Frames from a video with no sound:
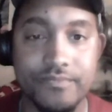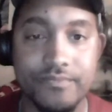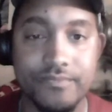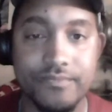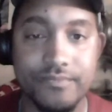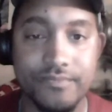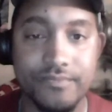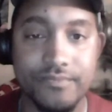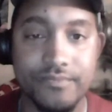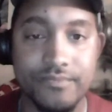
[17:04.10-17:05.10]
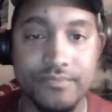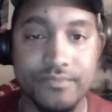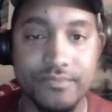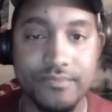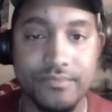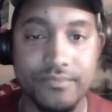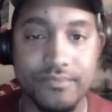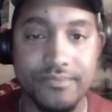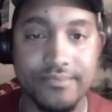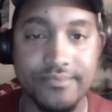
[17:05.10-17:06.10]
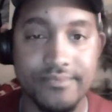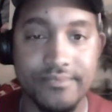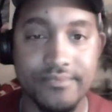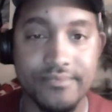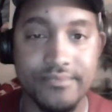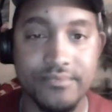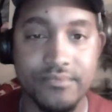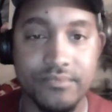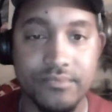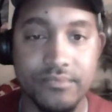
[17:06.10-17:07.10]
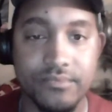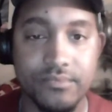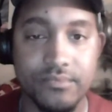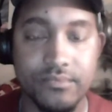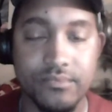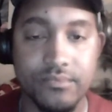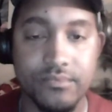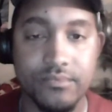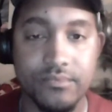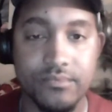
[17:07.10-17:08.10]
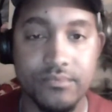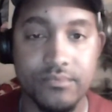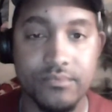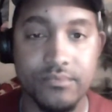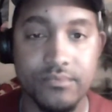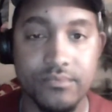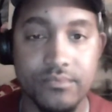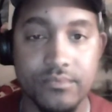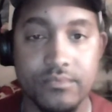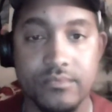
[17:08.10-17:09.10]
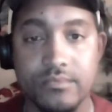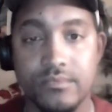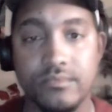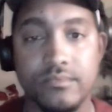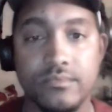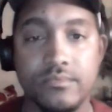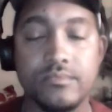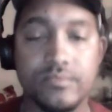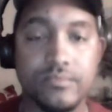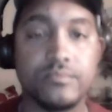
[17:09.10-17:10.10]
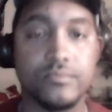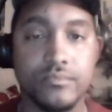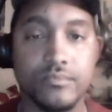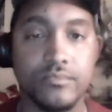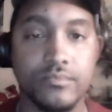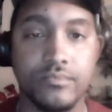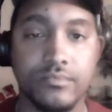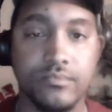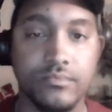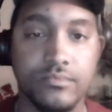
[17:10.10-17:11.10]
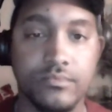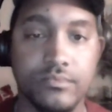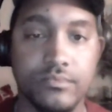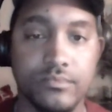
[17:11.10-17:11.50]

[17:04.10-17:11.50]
(silent)